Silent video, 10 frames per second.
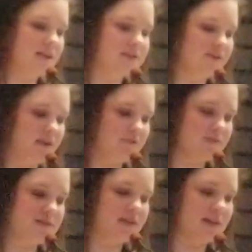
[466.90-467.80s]
During a
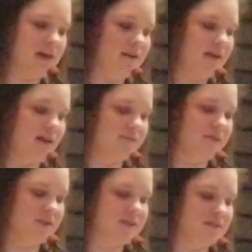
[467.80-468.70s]
recent care
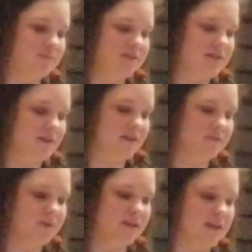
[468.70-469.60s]
conference, as we started to
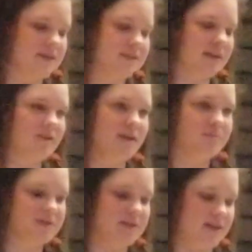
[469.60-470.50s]
realize that
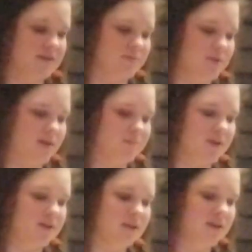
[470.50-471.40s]
Grandpa's days were
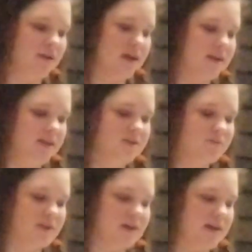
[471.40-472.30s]
numbered and he
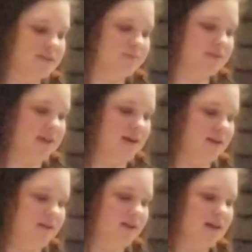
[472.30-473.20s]
joined hospice
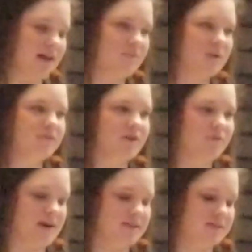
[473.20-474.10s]
care, he had one
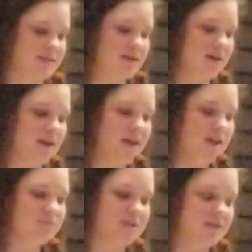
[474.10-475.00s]
request.
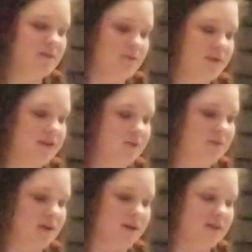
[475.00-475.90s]
He was still going to go
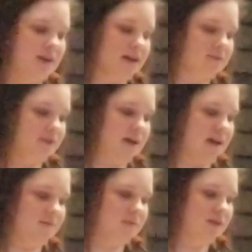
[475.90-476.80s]
to cardiac
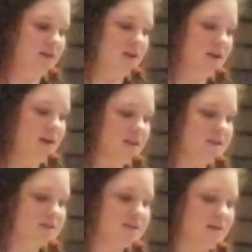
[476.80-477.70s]
rehab. The
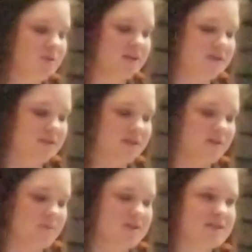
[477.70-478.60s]
stubborn,
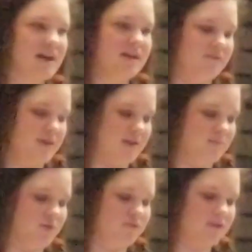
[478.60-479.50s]
determined side of him
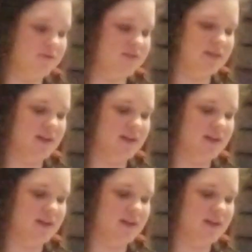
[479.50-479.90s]
refused to